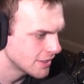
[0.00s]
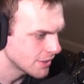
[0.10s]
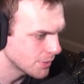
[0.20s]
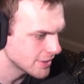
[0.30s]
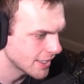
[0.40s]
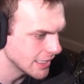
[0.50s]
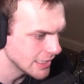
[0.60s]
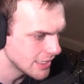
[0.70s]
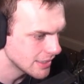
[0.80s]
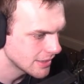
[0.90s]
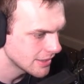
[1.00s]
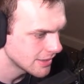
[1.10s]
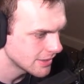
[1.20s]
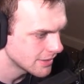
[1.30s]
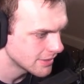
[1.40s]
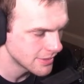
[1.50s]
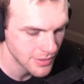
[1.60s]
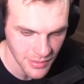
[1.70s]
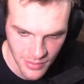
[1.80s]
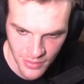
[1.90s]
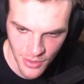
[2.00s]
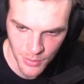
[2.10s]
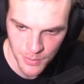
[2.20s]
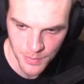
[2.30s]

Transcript: you know?